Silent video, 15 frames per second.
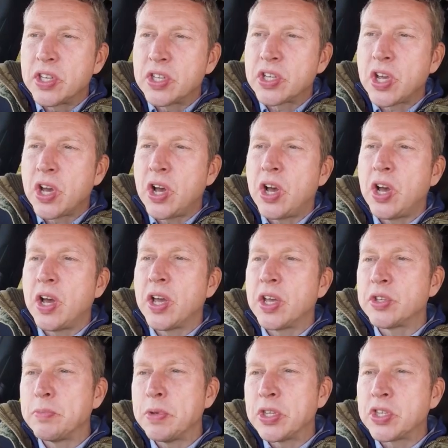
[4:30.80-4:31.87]
that this car
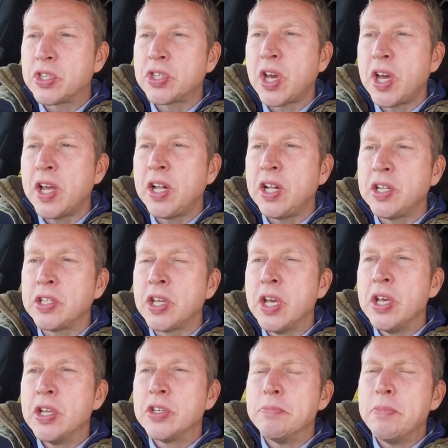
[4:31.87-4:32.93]
has been styled
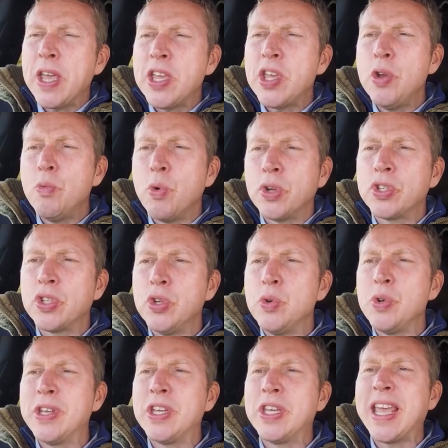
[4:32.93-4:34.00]
to make you want
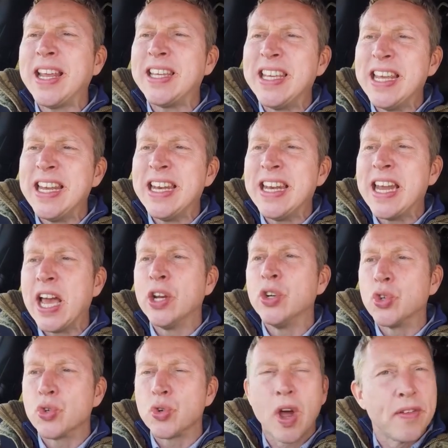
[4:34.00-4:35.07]
to get in
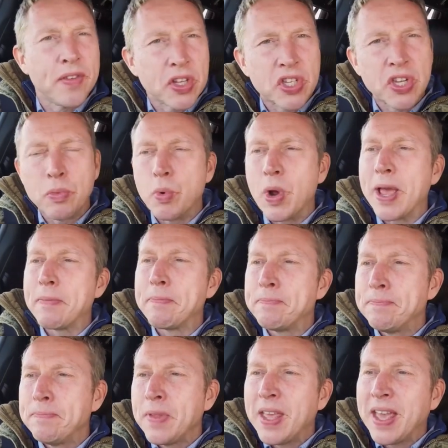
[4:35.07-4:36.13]
and drive it somewhere.
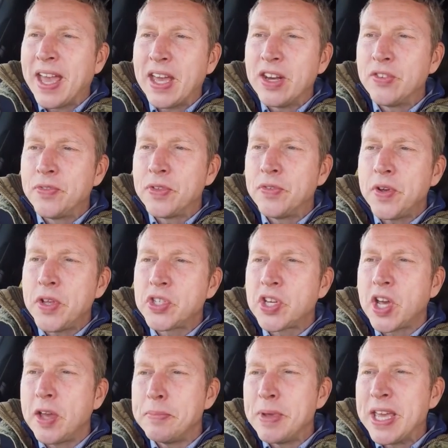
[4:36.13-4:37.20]
And for the
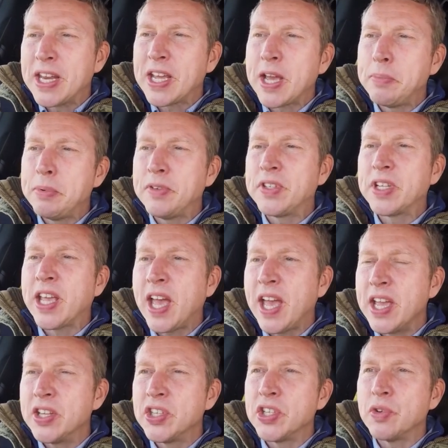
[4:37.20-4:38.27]
first time in a couple of
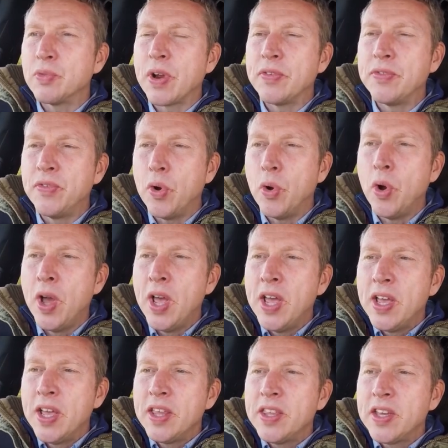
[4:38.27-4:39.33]
decades in a
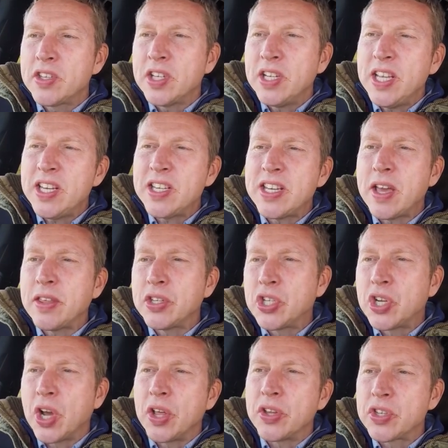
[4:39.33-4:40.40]
RAV4, there's at least now the
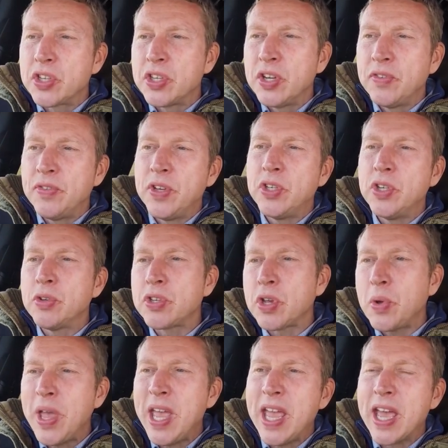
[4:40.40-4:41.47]
chance that if you do
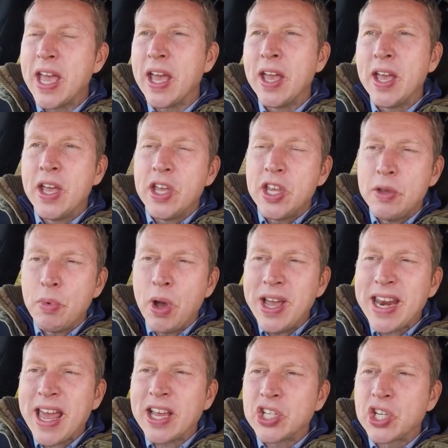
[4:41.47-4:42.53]
so here, you
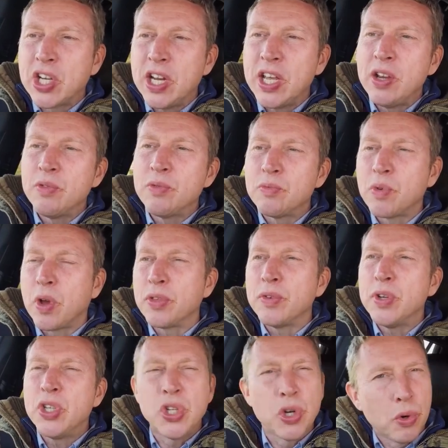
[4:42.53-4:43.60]
might actually
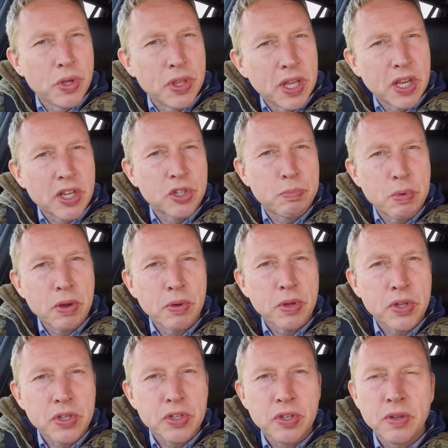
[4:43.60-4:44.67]
rather enjoy the
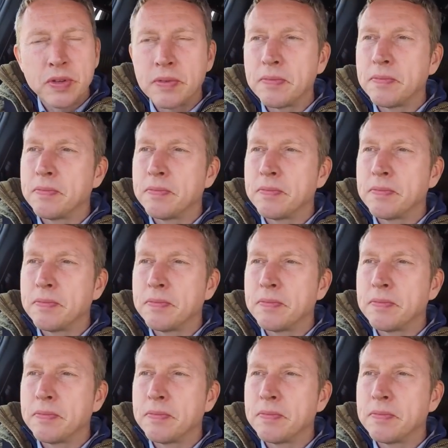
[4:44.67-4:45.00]
experience.